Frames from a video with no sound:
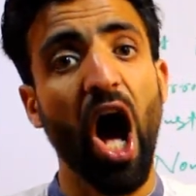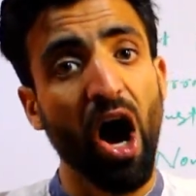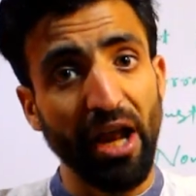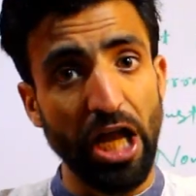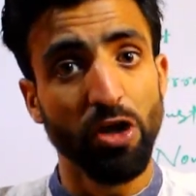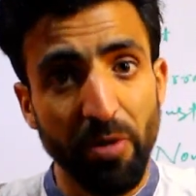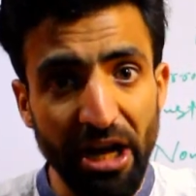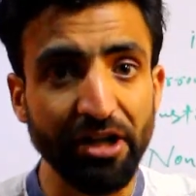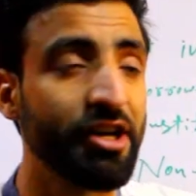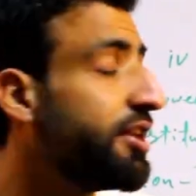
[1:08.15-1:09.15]
are
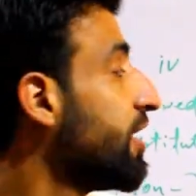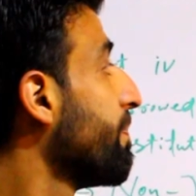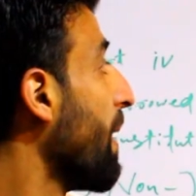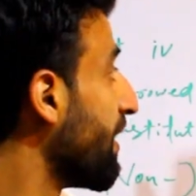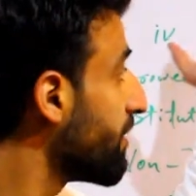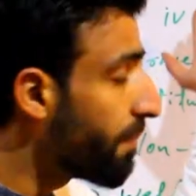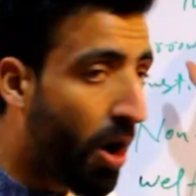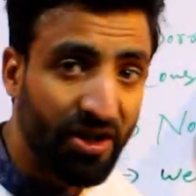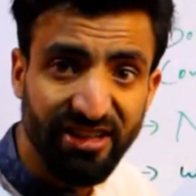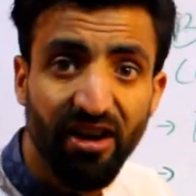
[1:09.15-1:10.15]
enumerated in the
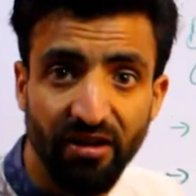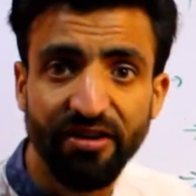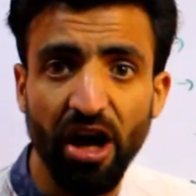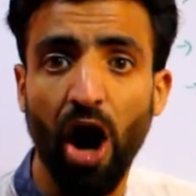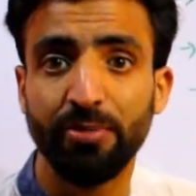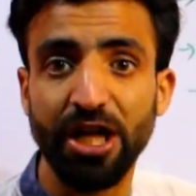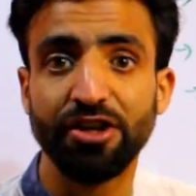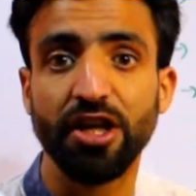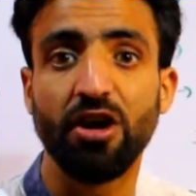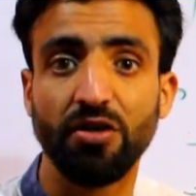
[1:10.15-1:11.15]
part 3rd of the
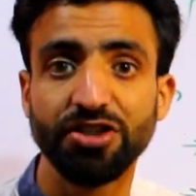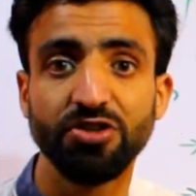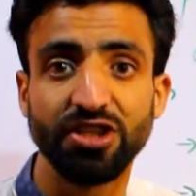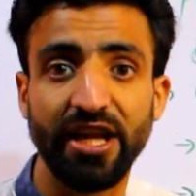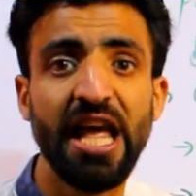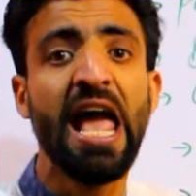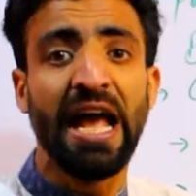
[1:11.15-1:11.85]
Indian Constitution,